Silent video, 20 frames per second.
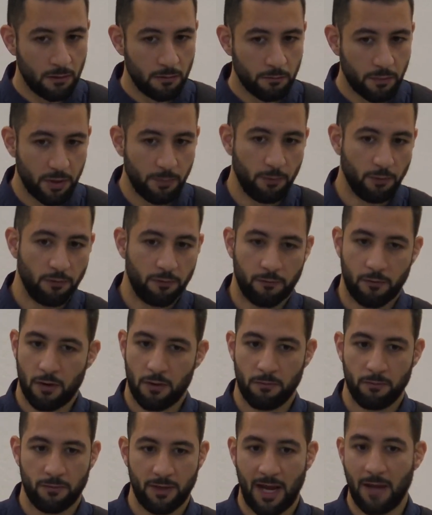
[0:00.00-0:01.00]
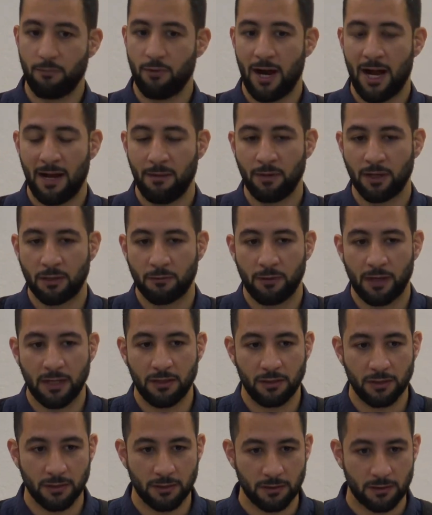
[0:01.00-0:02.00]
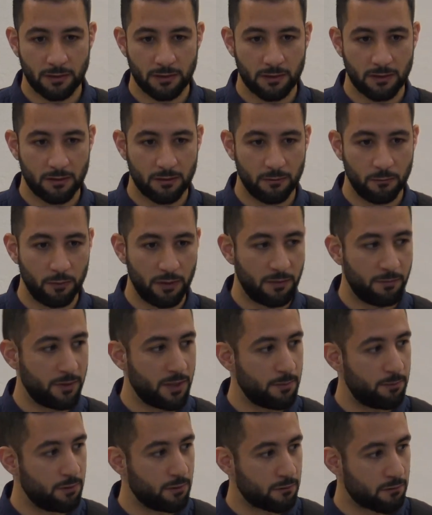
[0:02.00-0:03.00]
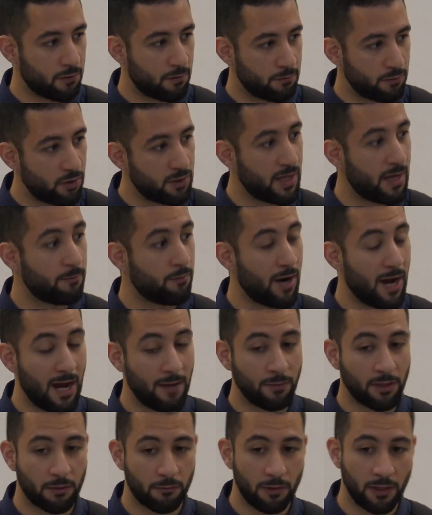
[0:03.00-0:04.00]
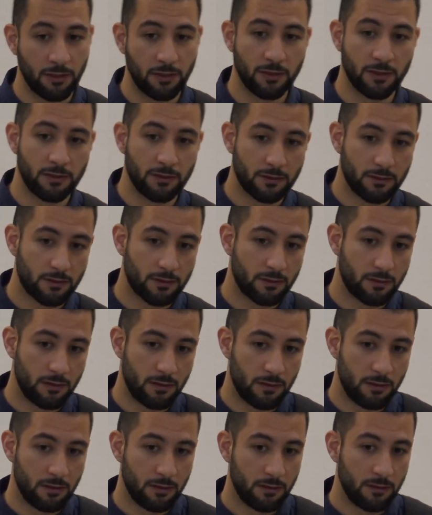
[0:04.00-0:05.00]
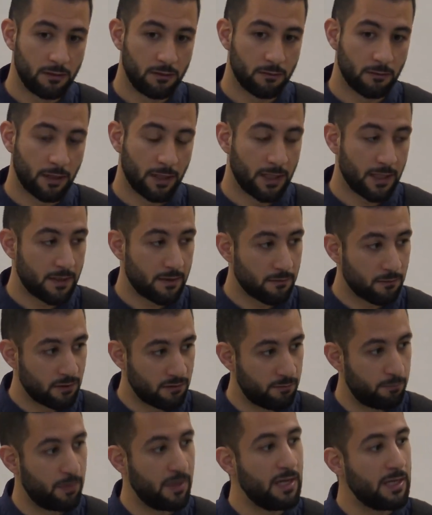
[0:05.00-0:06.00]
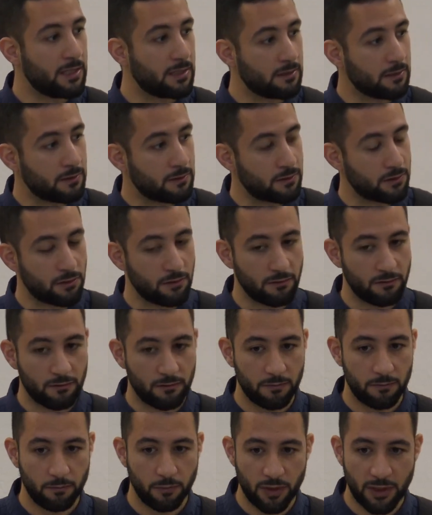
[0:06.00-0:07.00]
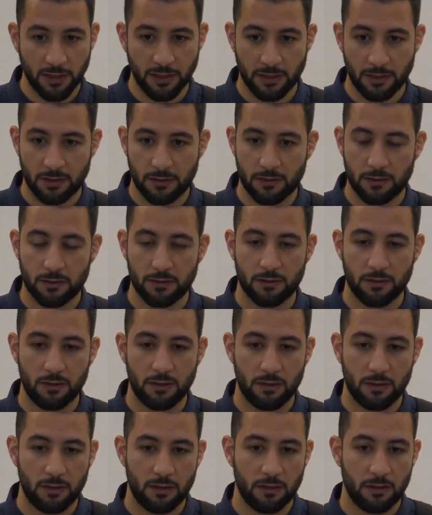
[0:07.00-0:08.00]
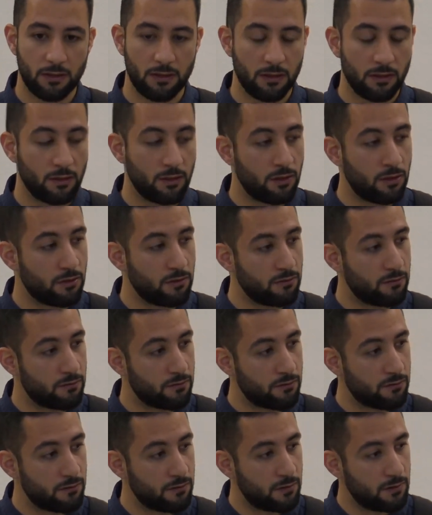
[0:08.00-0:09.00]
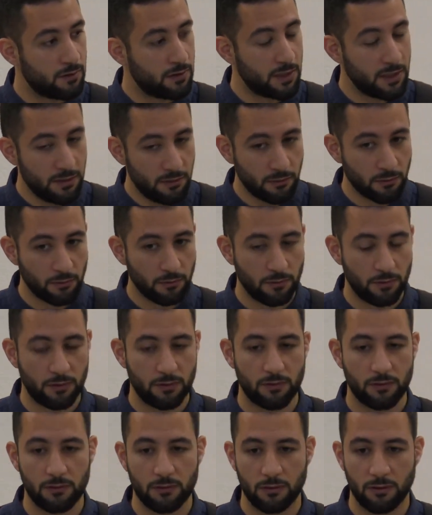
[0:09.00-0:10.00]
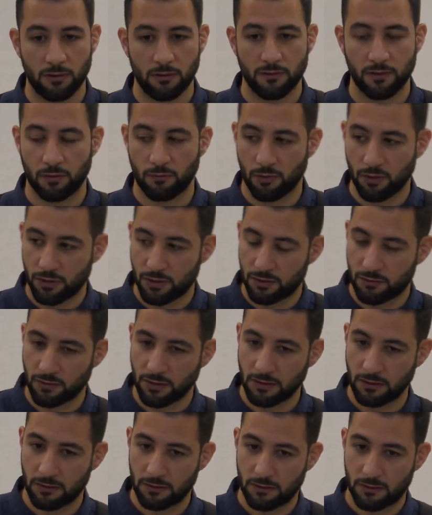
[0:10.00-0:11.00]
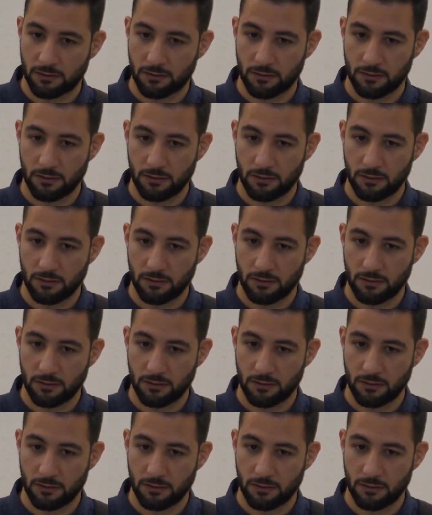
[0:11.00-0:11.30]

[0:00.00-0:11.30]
People from the Abrahamic religions with people from non-Abrahamic religions, right? With billions of Buddhists, of Hindus, of Zoroastrians.